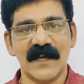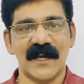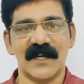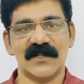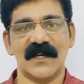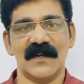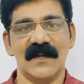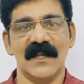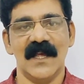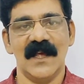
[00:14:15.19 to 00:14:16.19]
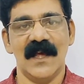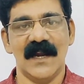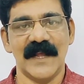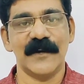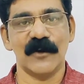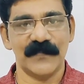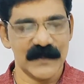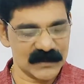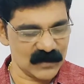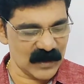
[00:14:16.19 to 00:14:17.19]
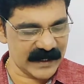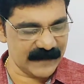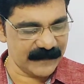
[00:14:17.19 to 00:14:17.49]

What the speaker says: correction at the end of the story.